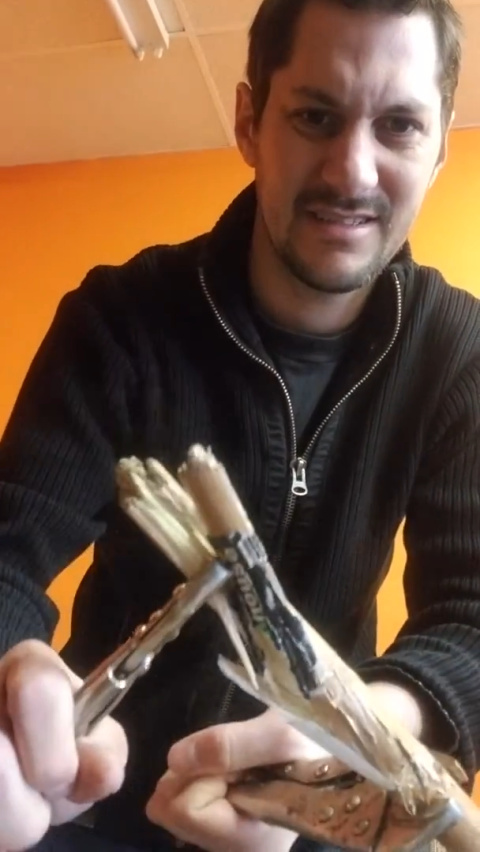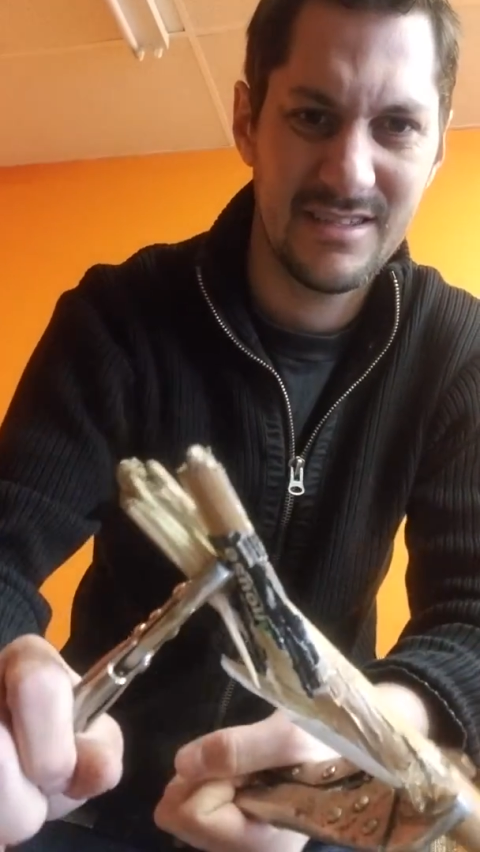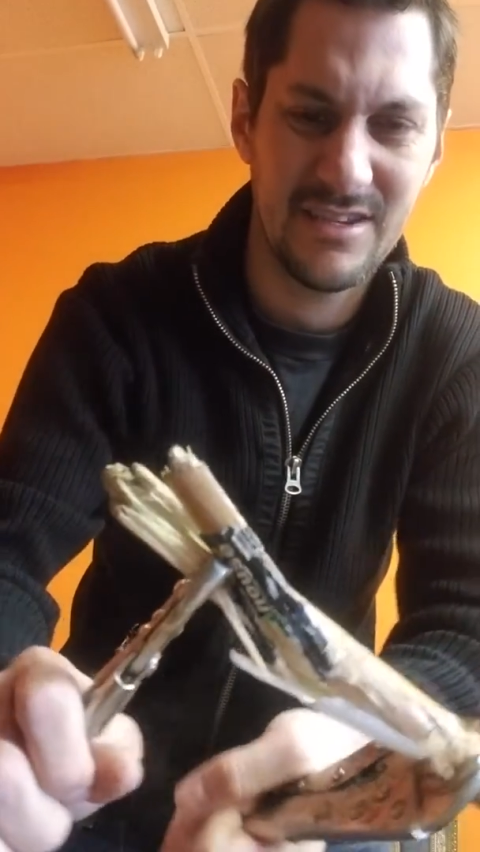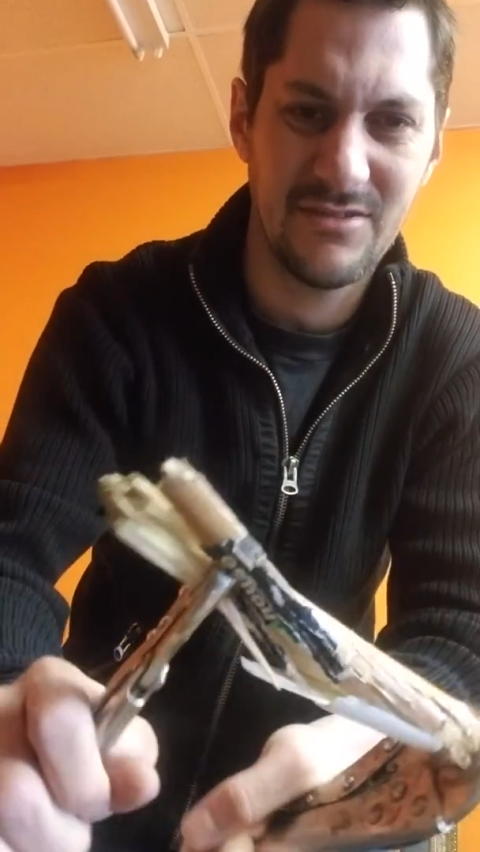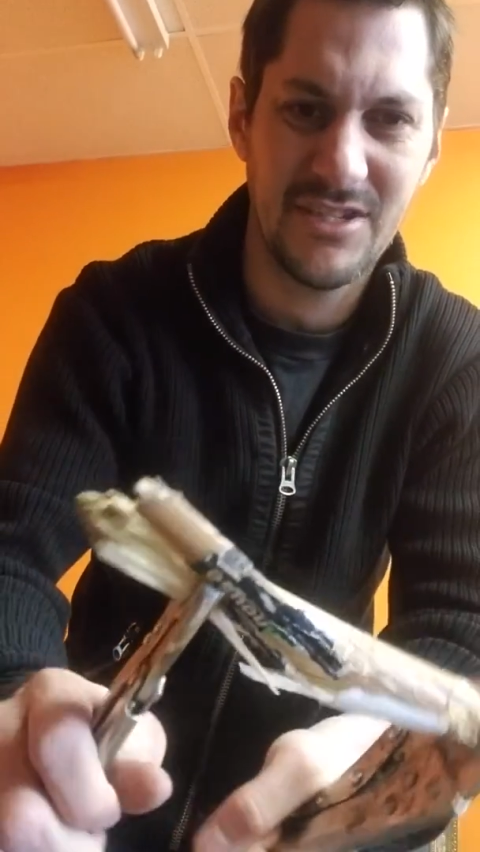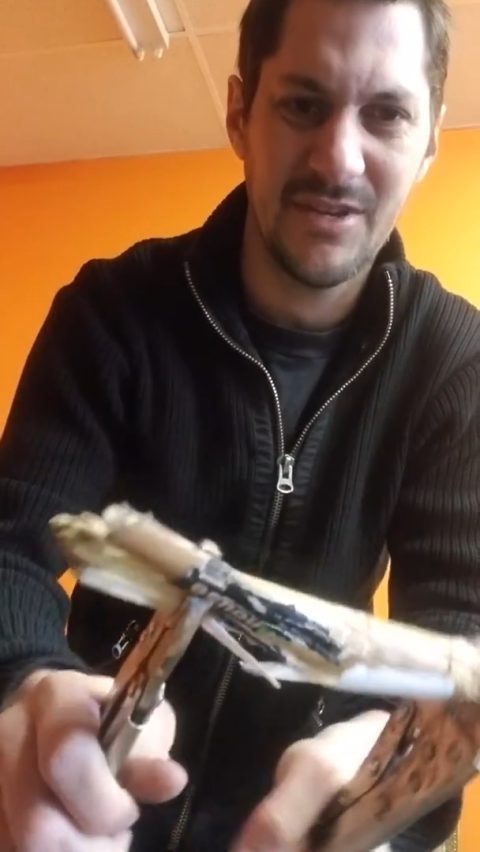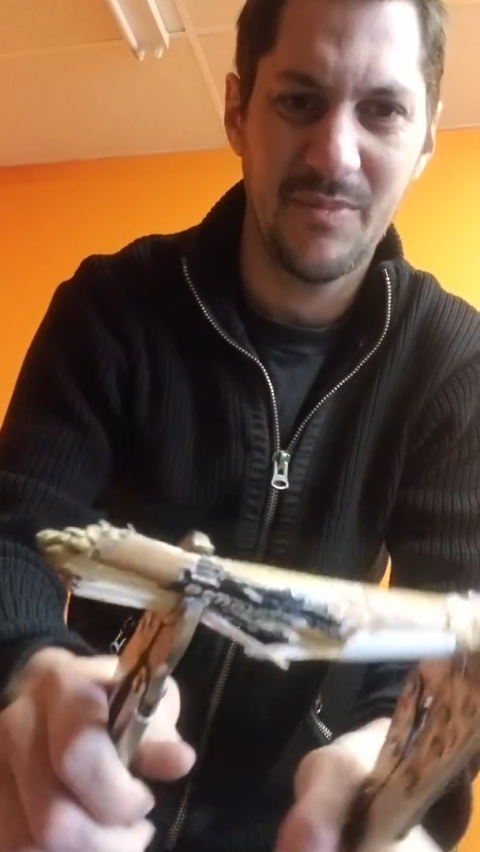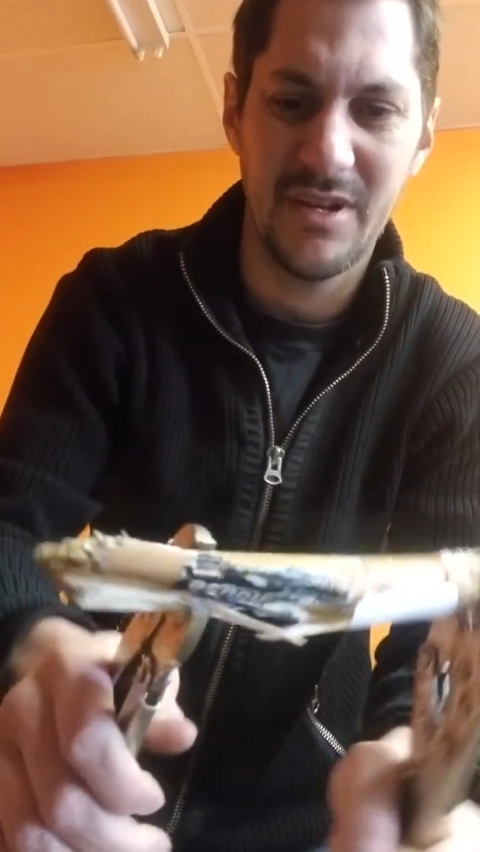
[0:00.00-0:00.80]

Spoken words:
See how cheap it